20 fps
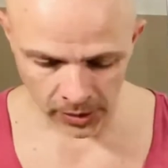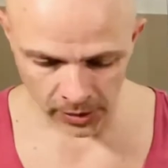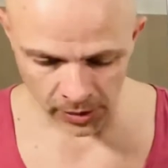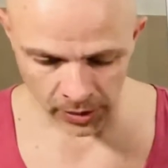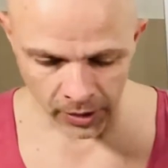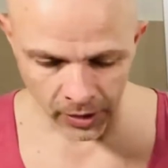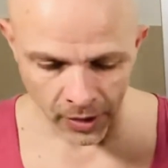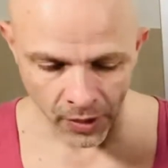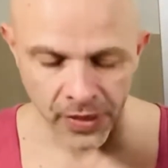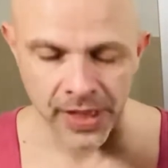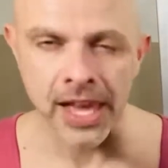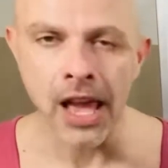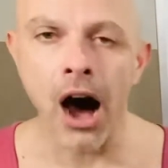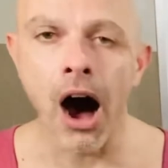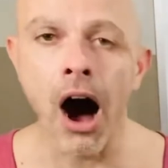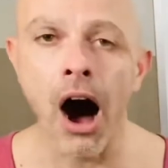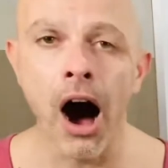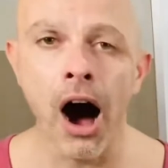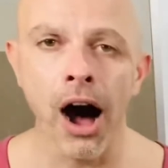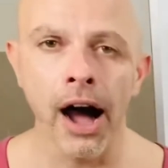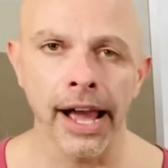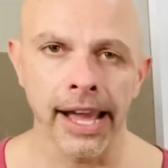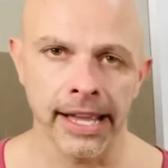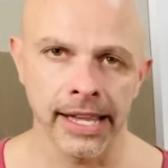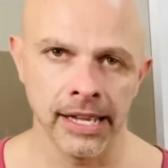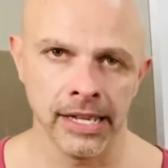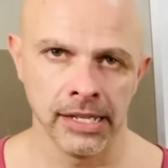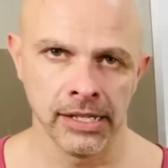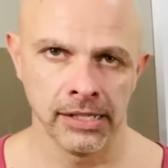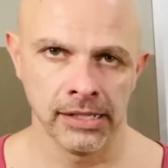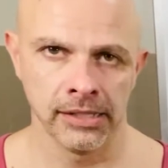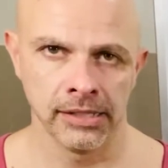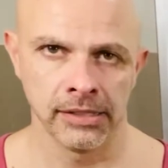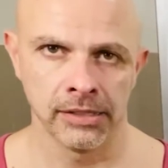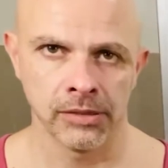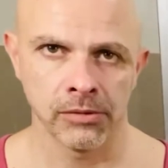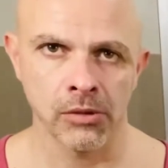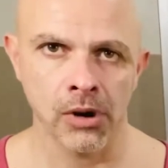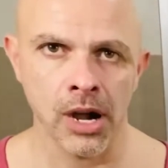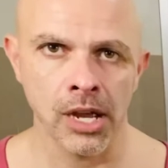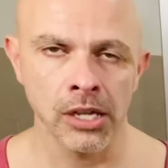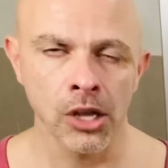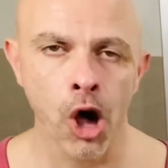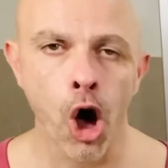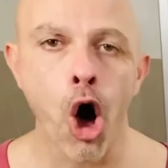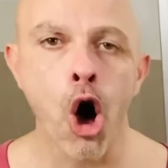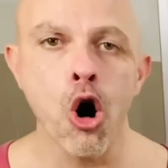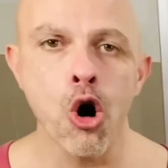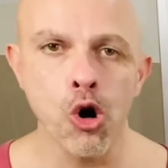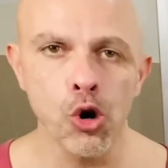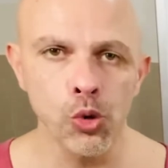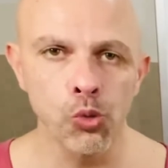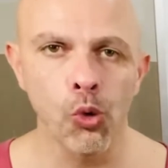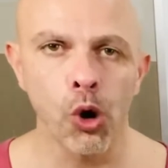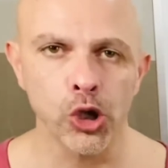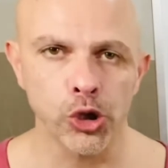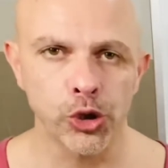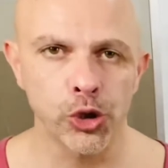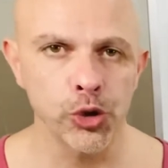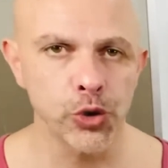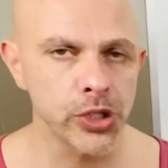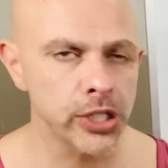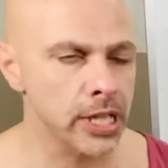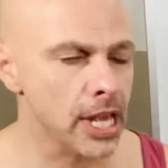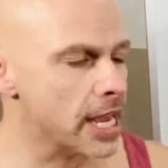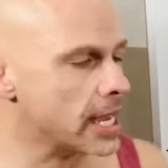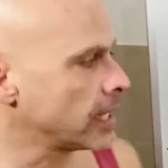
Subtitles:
the I, right? Own what you say.